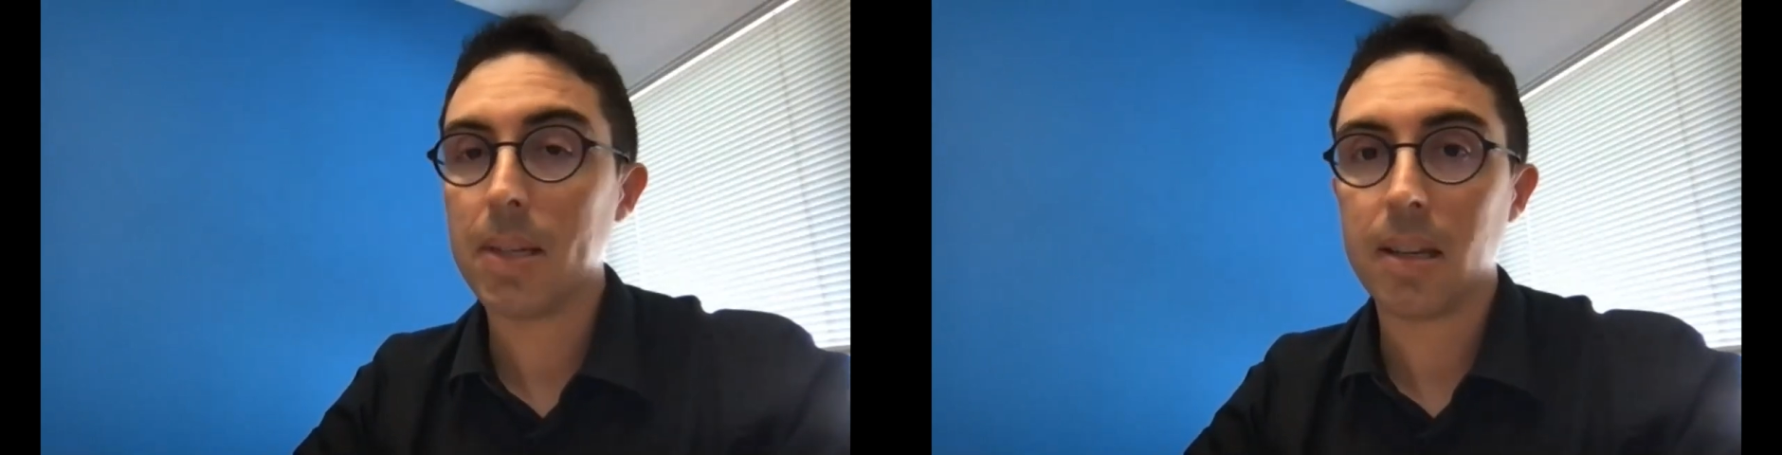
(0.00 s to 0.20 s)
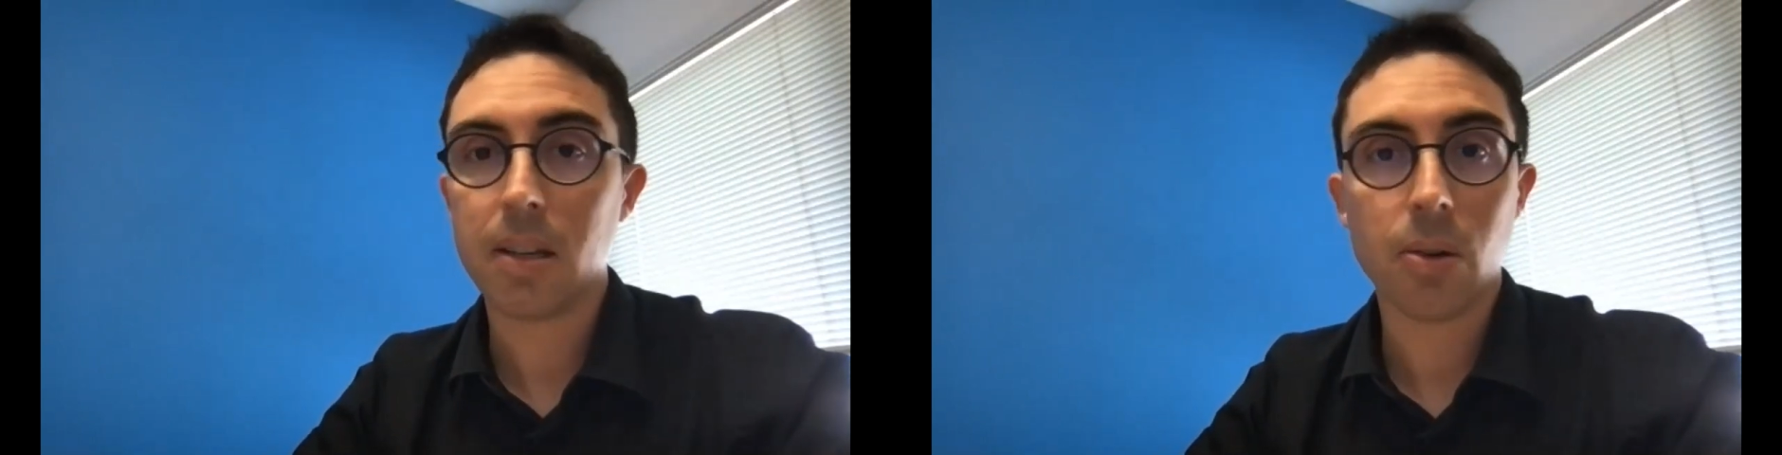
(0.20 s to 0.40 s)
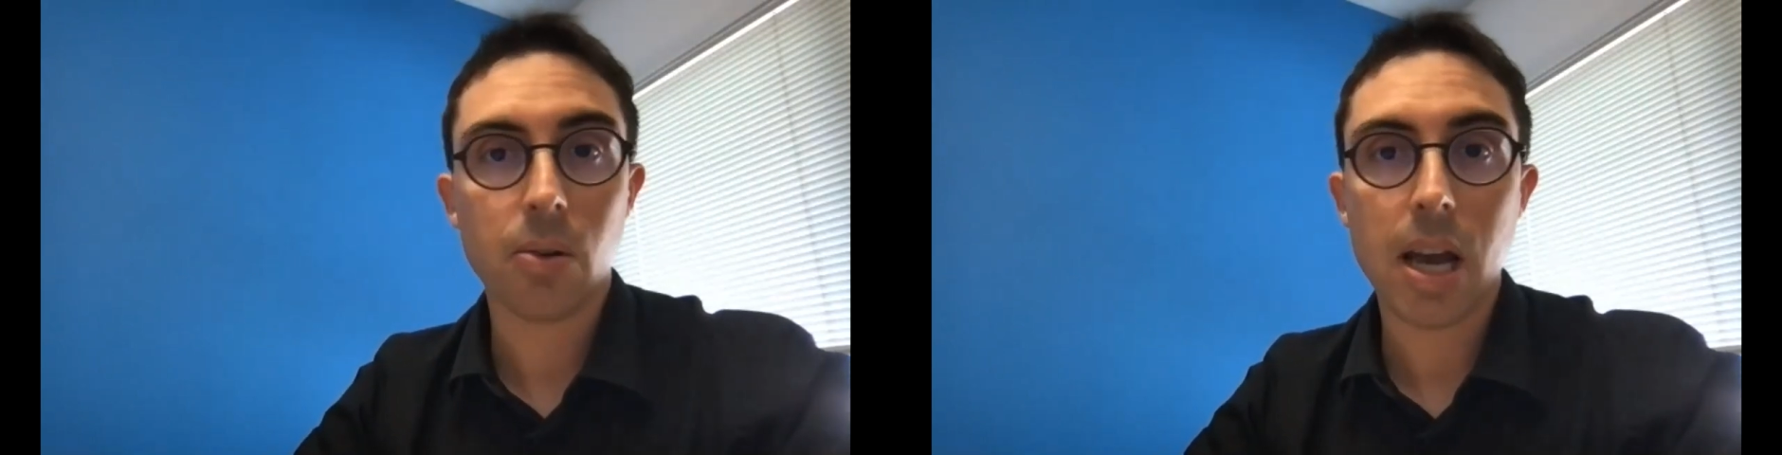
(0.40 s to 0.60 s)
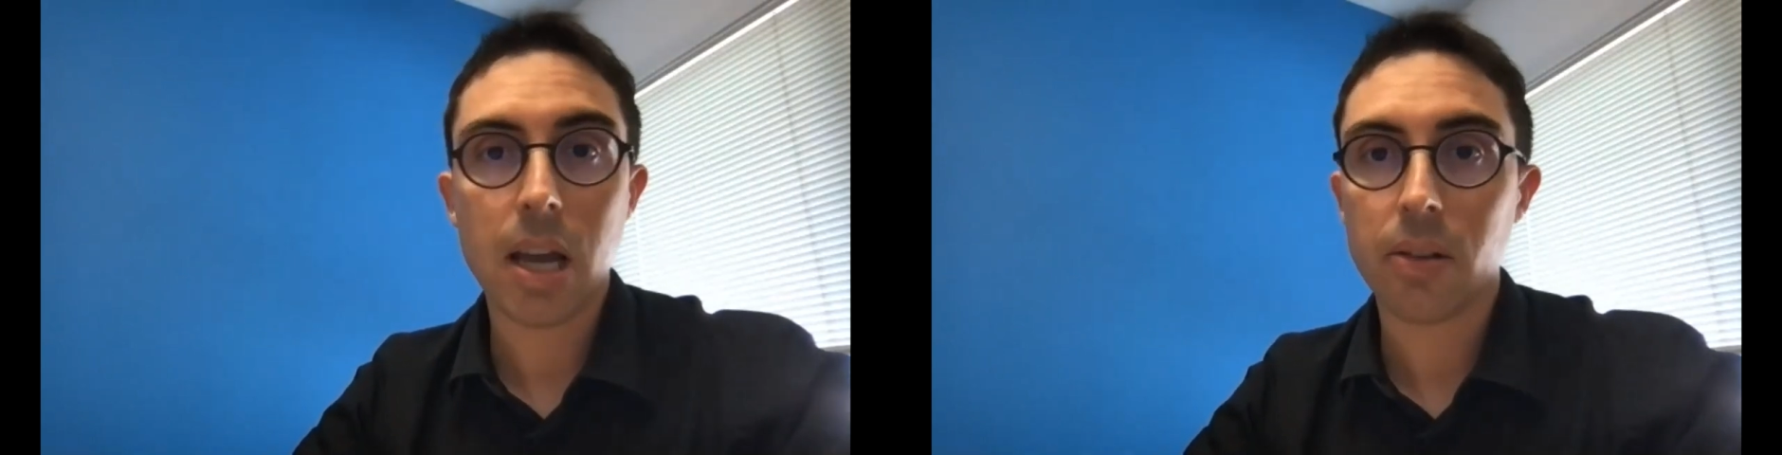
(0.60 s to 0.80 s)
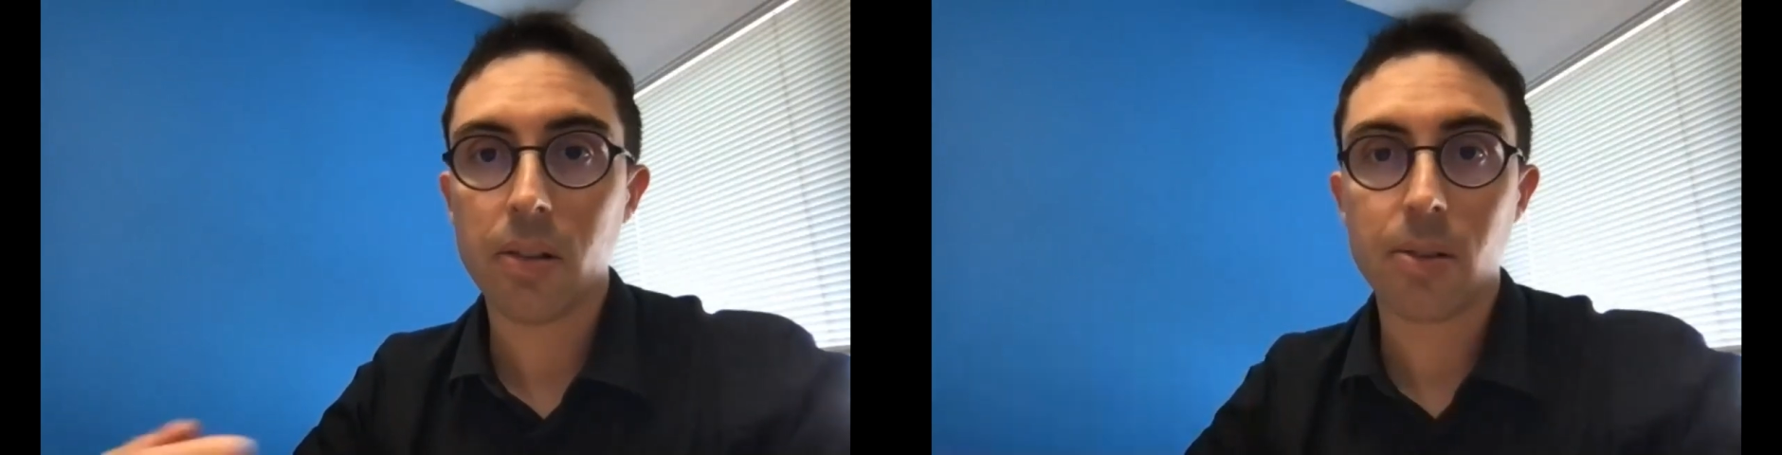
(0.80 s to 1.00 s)
secure
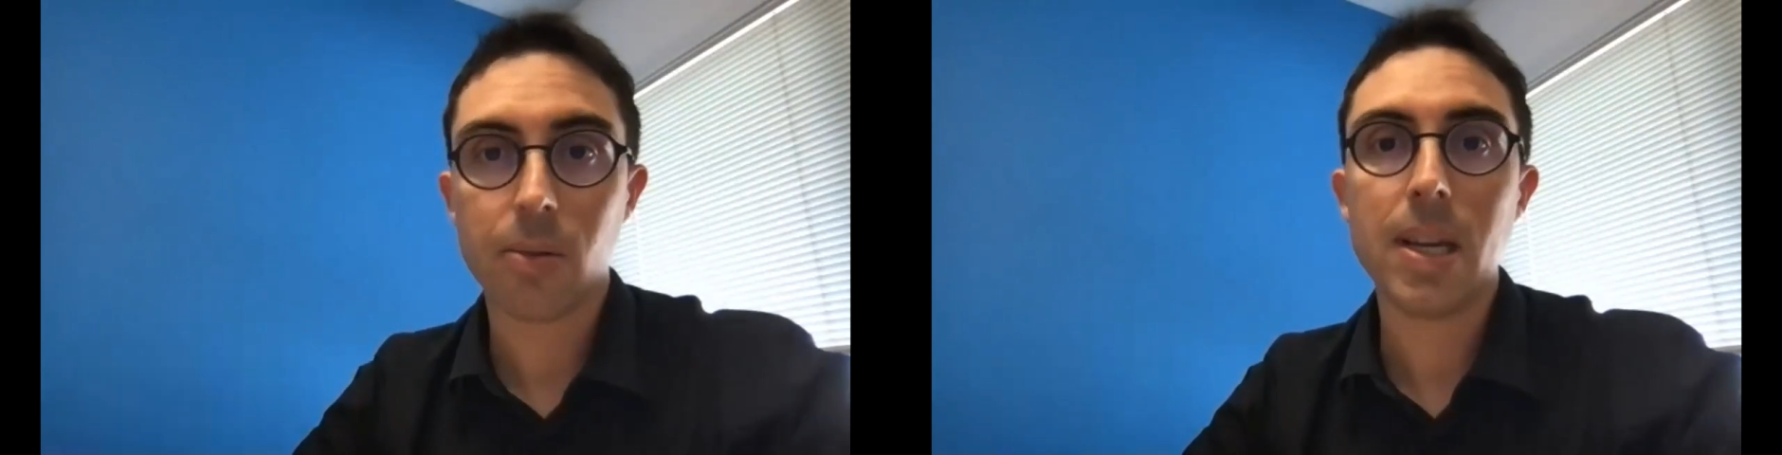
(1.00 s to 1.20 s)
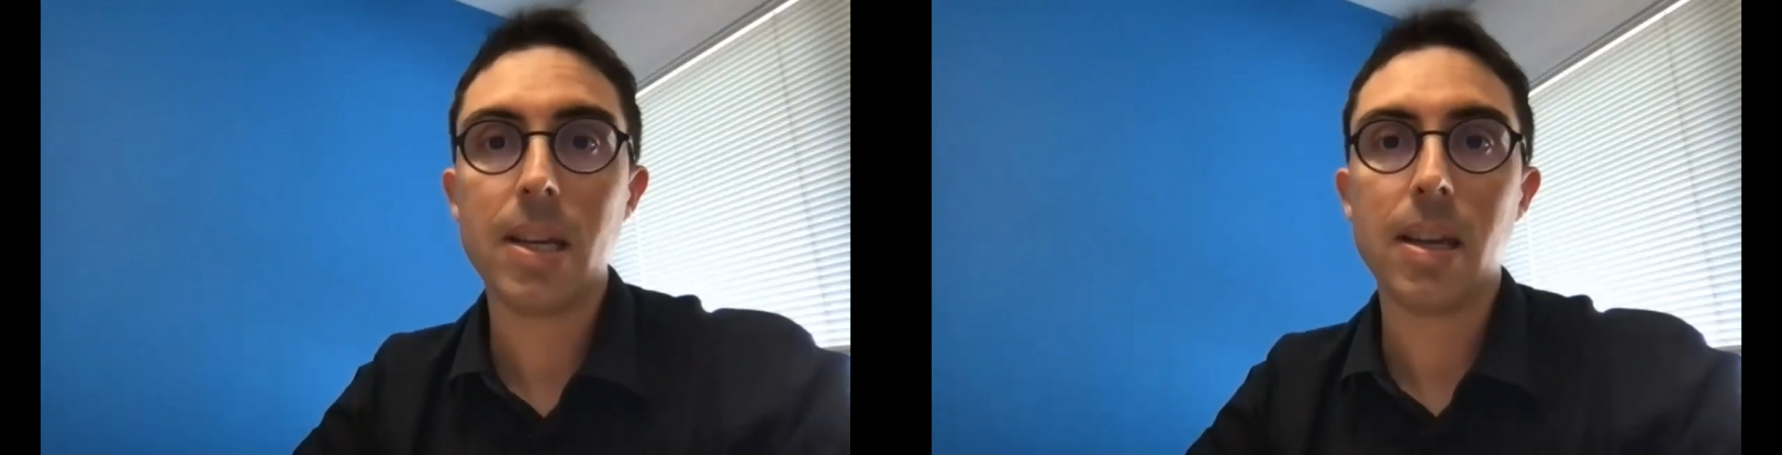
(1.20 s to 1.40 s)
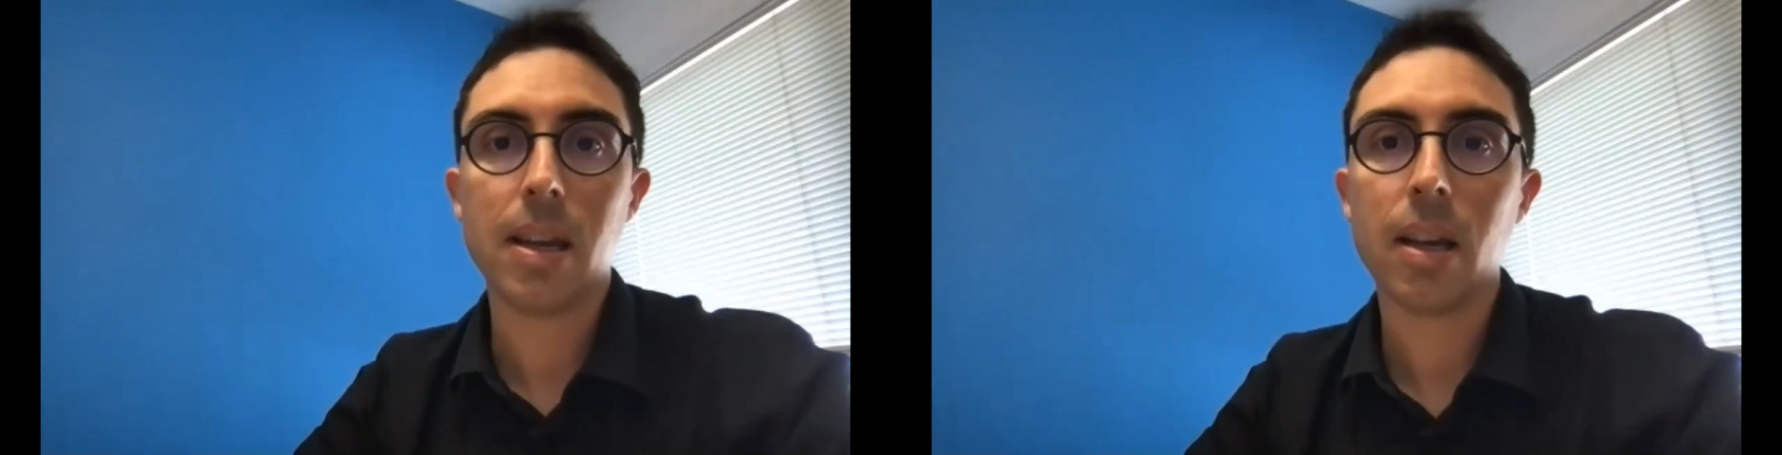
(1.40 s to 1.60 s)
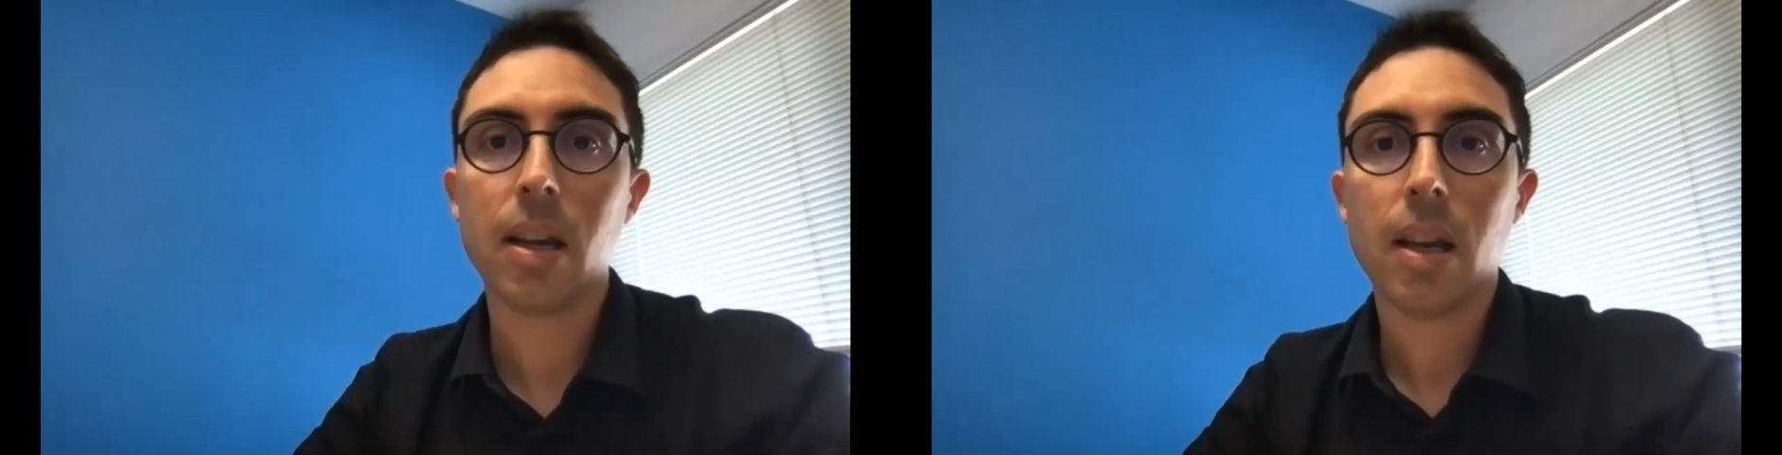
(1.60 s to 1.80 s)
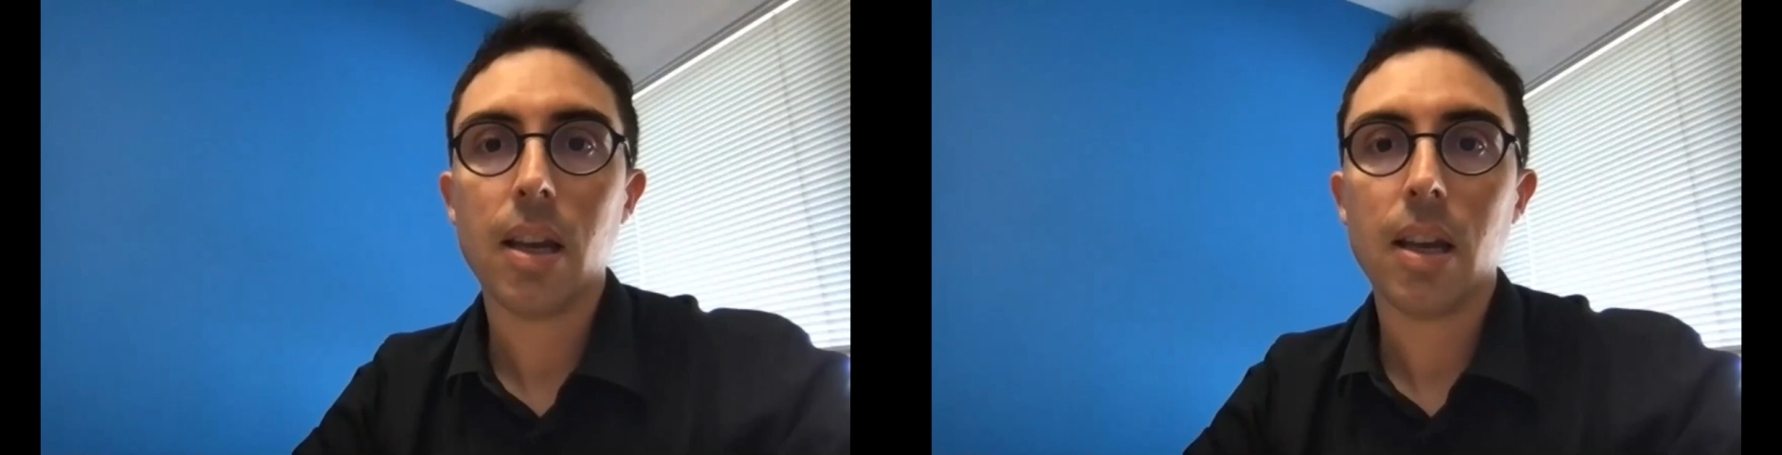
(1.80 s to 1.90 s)
another 3-year